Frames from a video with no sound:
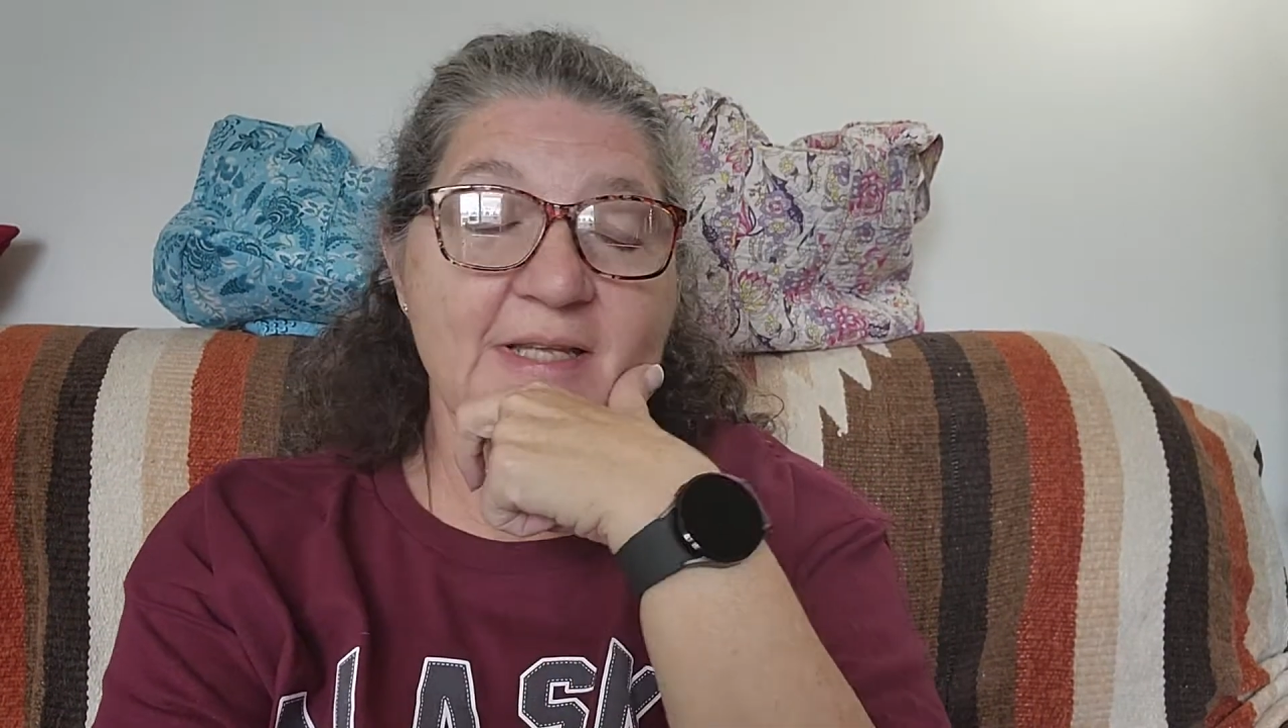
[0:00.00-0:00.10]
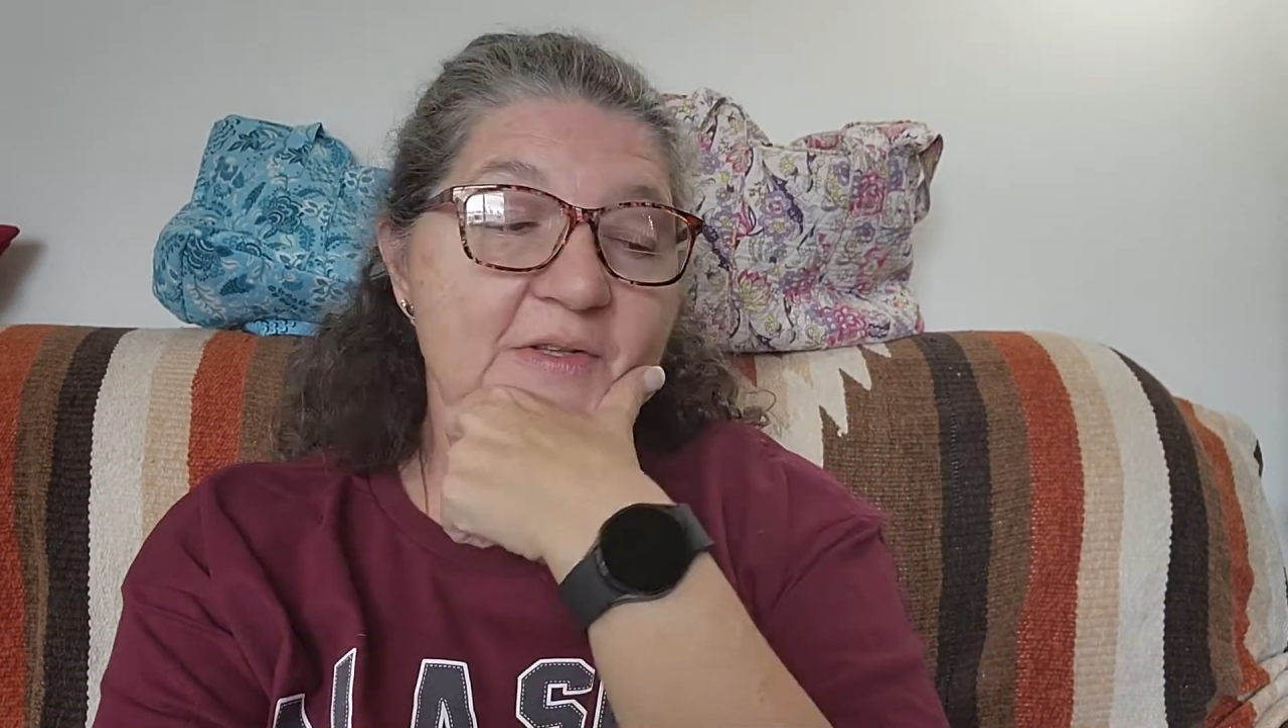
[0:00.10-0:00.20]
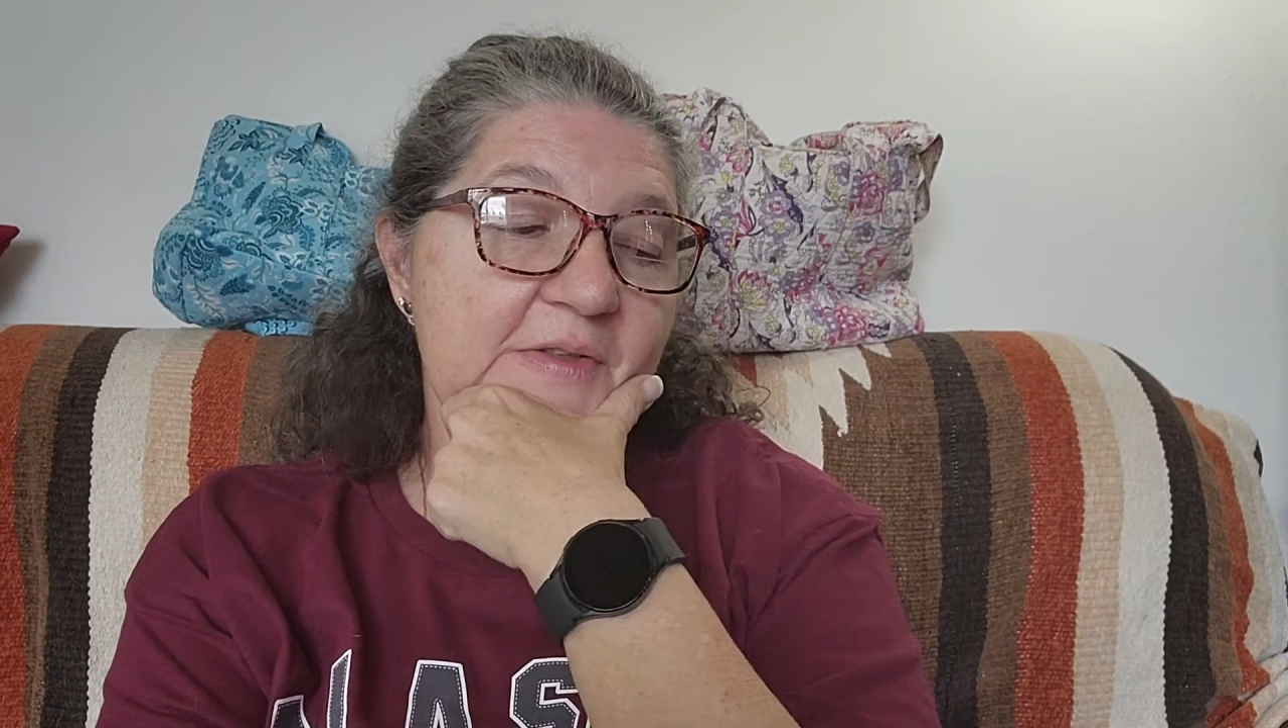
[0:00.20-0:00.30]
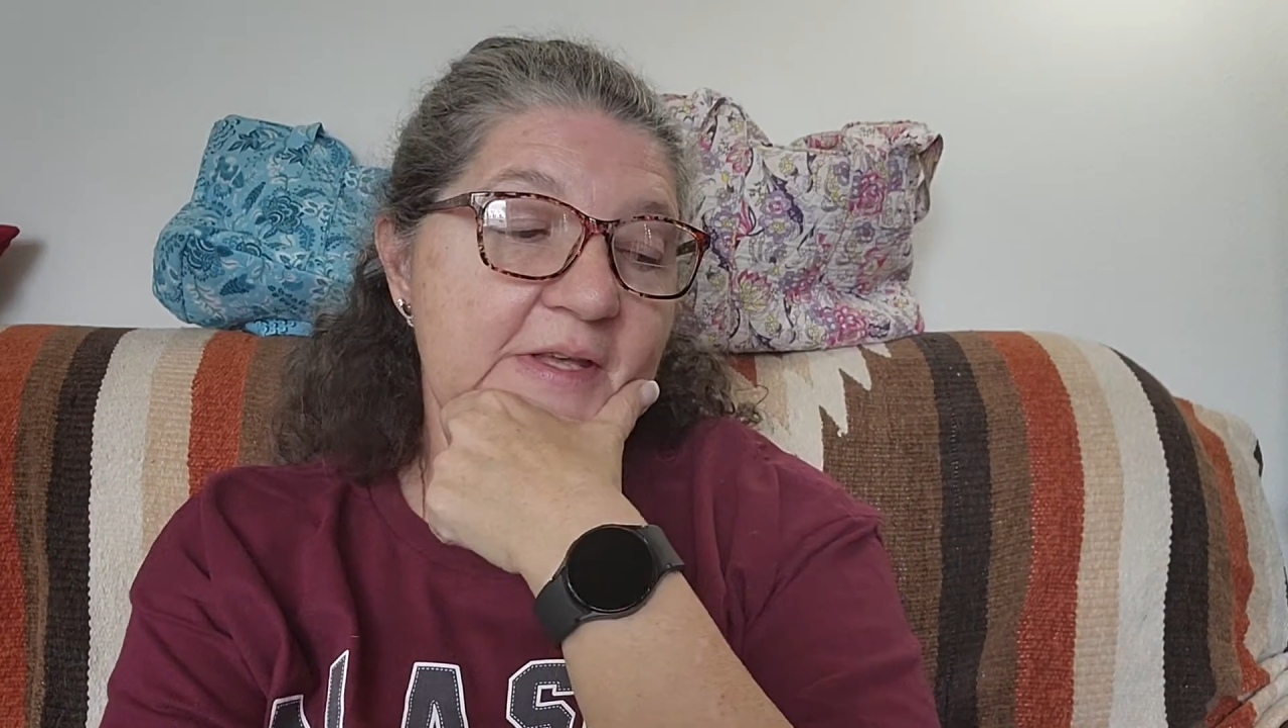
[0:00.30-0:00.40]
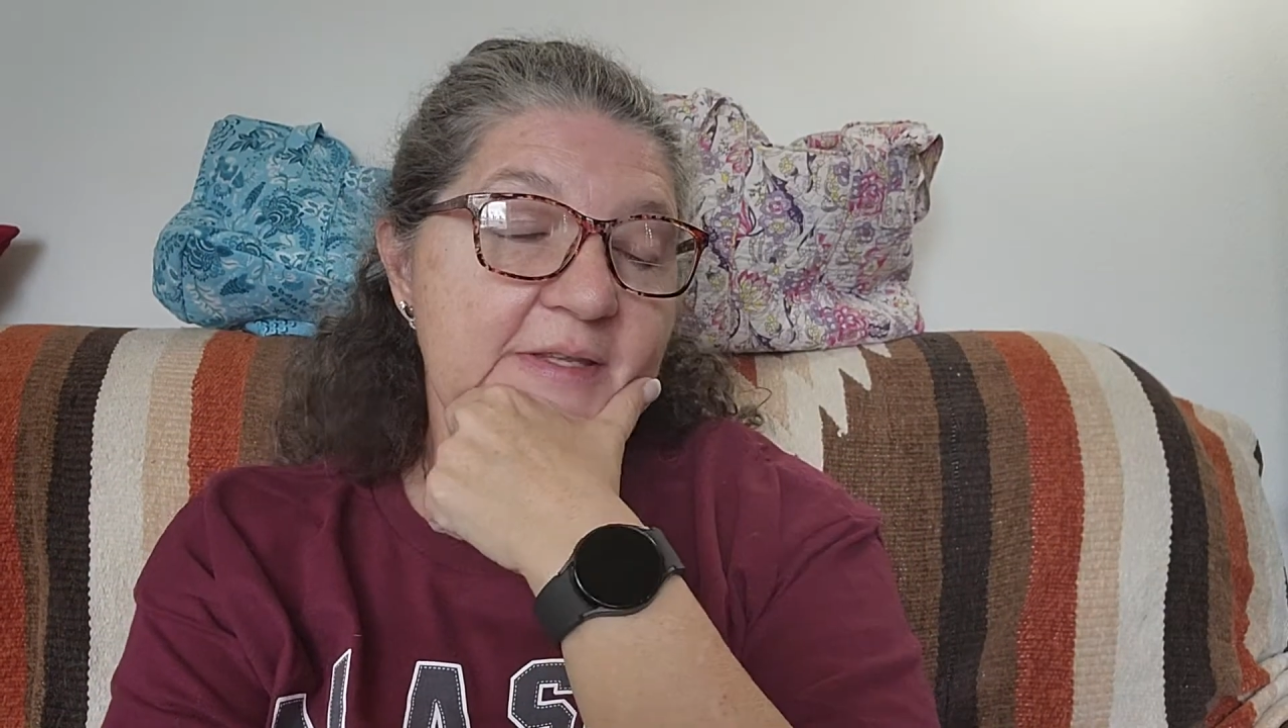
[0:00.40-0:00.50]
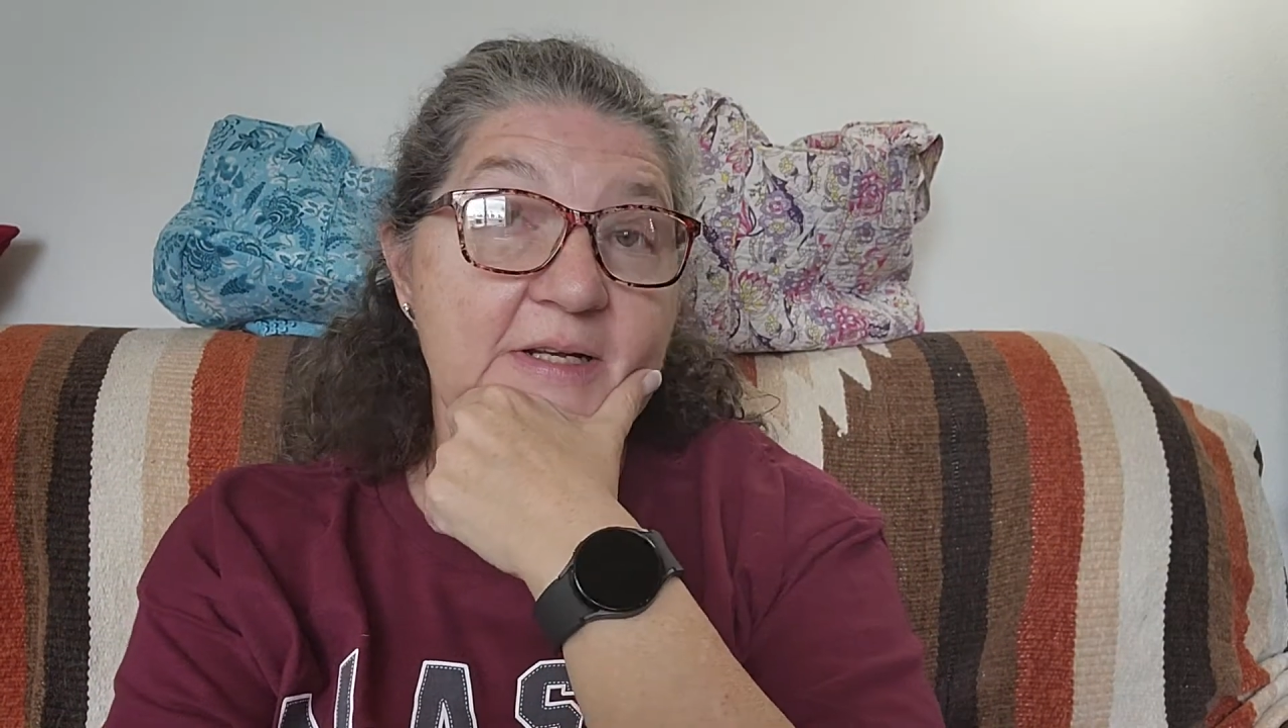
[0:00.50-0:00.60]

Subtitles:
other thing that